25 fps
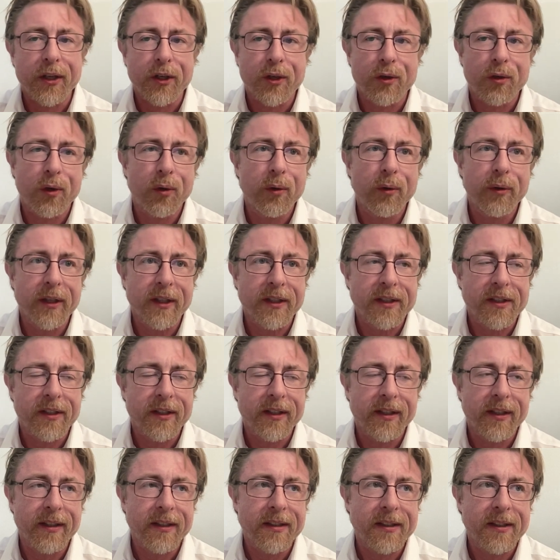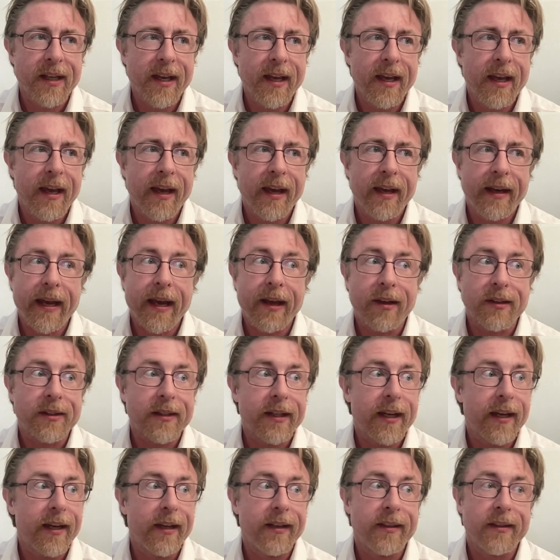control these things, and now it's
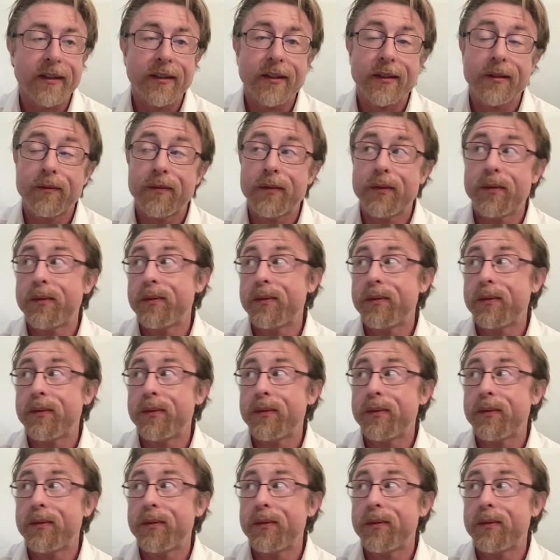kind of just